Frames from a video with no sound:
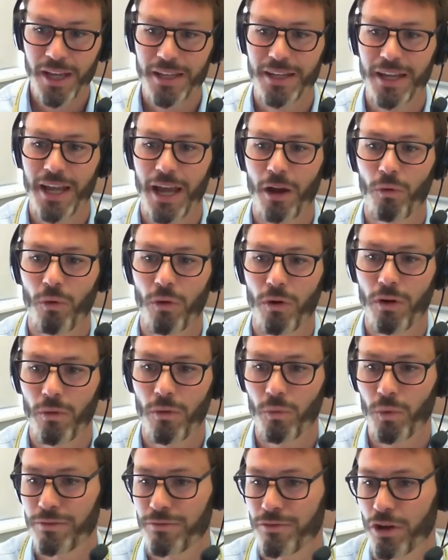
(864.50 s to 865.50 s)
Now,
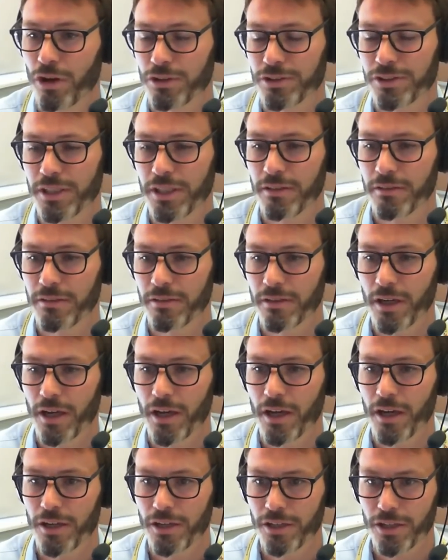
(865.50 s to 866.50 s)
we've not seen
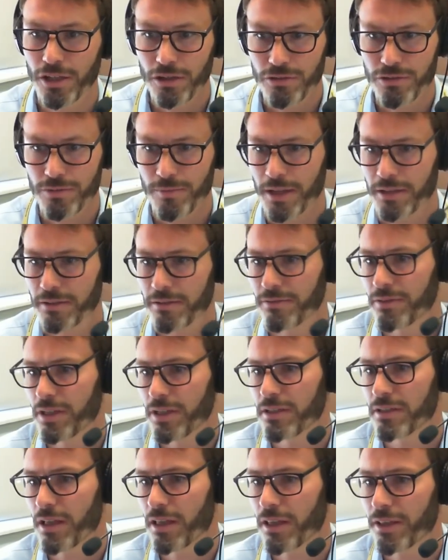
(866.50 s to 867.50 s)
huge amounts of
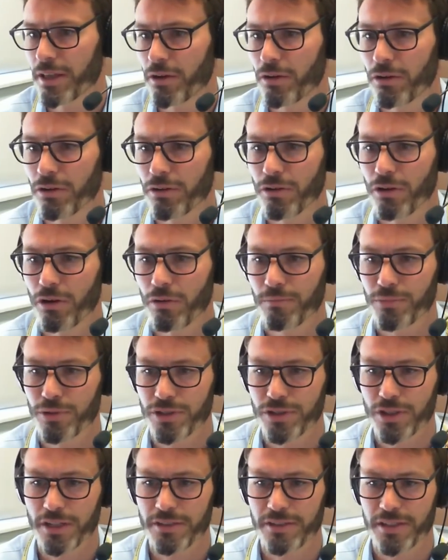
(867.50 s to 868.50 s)
detail, I think, on
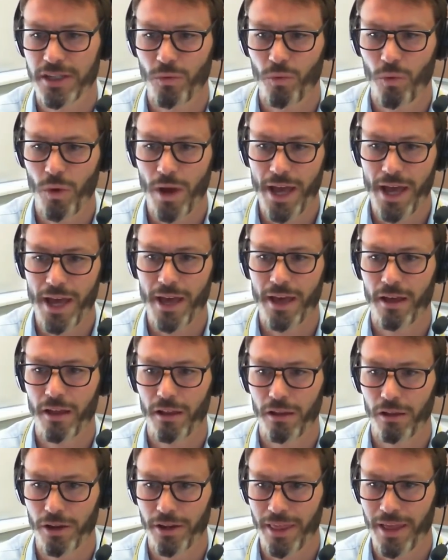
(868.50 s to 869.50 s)
precisely where
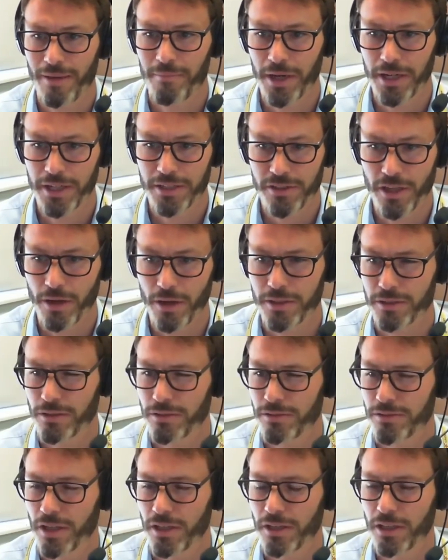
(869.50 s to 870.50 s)
a lot of that money is going
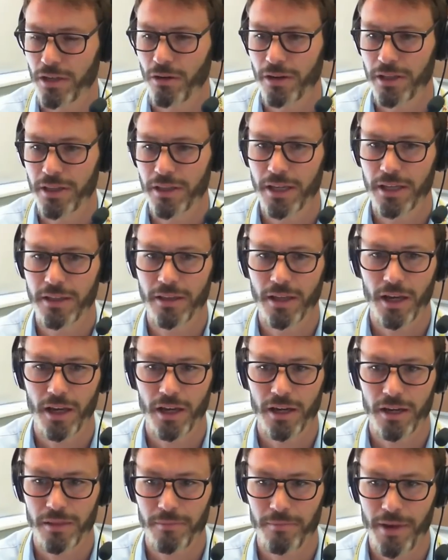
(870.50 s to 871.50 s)
to. Certainly not in the
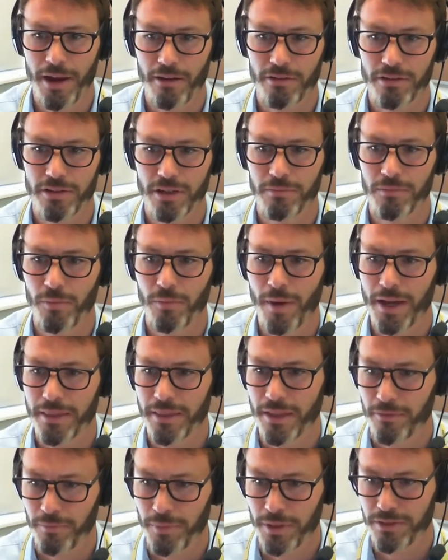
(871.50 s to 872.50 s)
kind of the maritime
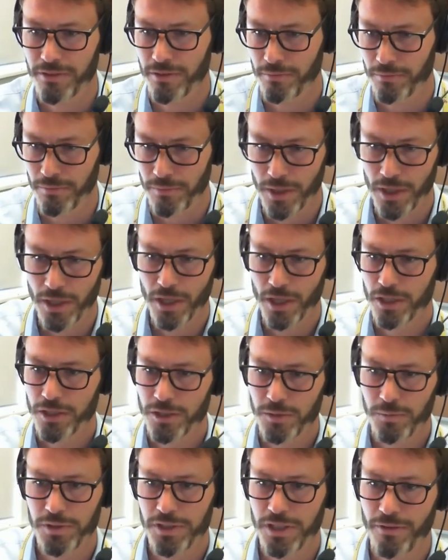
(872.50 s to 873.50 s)
vein. There have been some
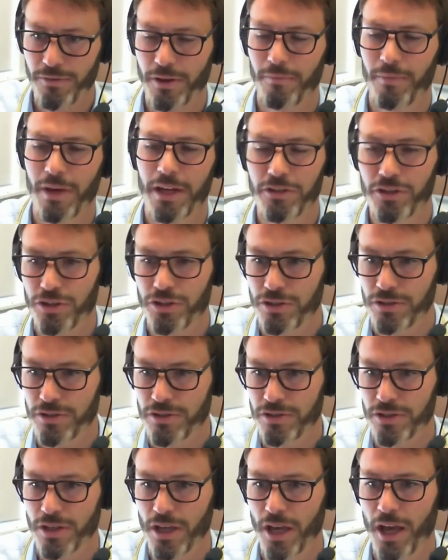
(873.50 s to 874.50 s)
specific
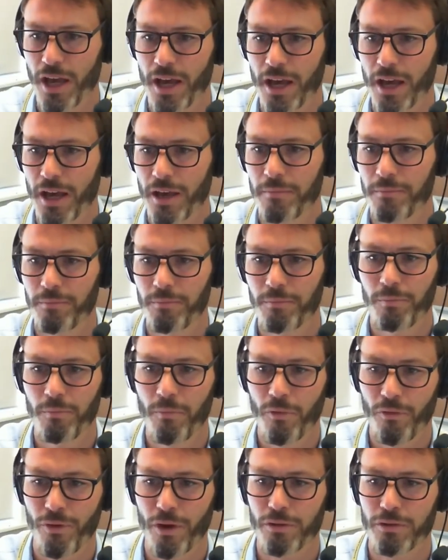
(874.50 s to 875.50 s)
mentions
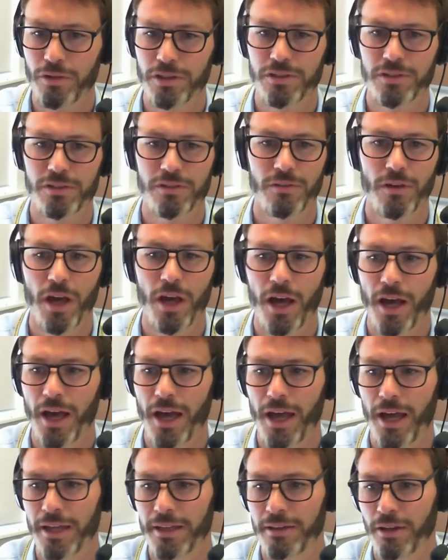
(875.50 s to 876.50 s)
focused
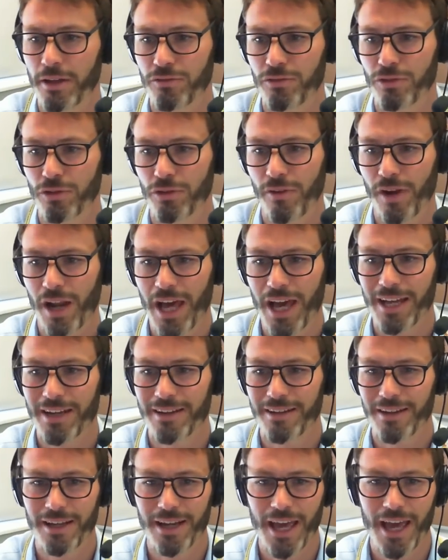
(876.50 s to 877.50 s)
in sort of
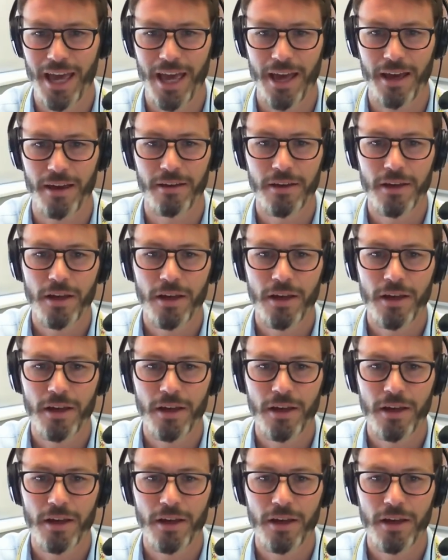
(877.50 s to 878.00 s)
land and air,